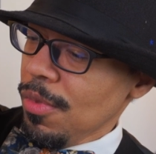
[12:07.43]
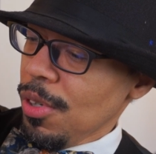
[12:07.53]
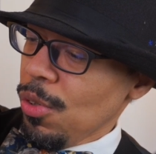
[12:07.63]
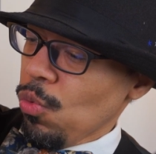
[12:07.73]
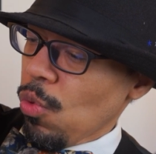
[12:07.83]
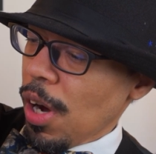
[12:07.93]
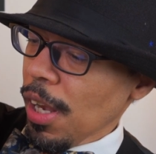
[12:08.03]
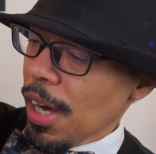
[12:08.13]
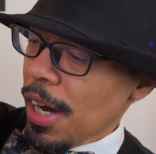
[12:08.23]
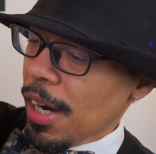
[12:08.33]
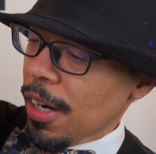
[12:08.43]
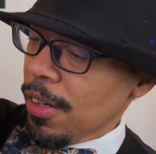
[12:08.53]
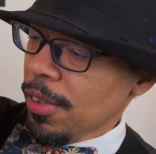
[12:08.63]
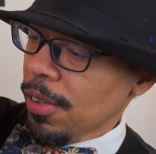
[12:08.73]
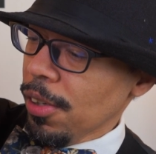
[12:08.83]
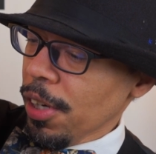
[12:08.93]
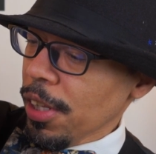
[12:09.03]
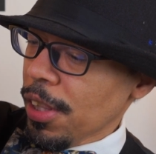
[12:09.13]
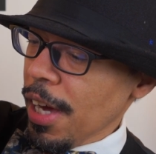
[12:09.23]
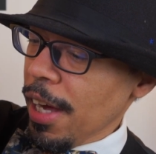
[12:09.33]
And voila, look
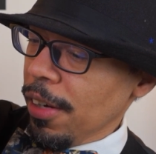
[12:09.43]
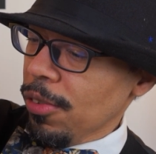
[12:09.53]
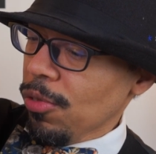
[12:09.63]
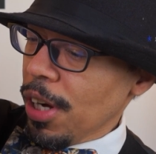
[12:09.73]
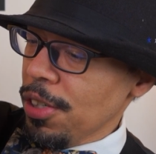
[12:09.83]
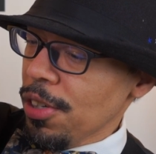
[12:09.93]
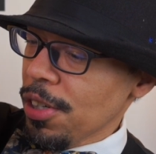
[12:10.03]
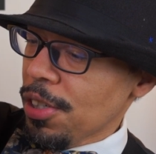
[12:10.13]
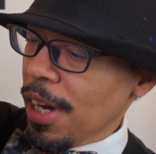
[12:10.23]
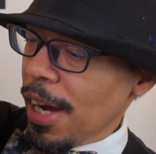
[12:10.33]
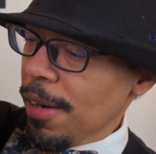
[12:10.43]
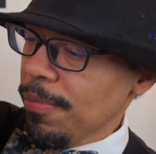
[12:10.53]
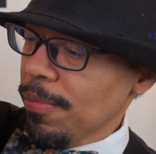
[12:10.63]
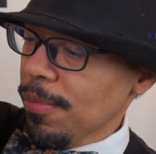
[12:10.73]
at that, right to the top.